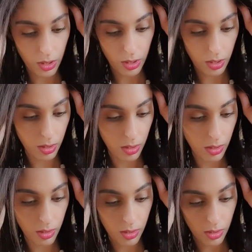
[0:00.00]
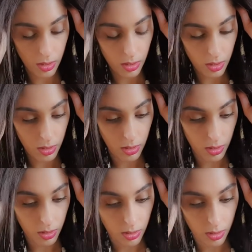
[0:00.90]
I
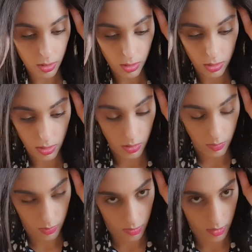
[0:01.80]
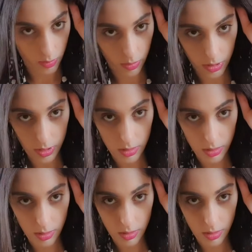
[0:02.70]
tug them in place.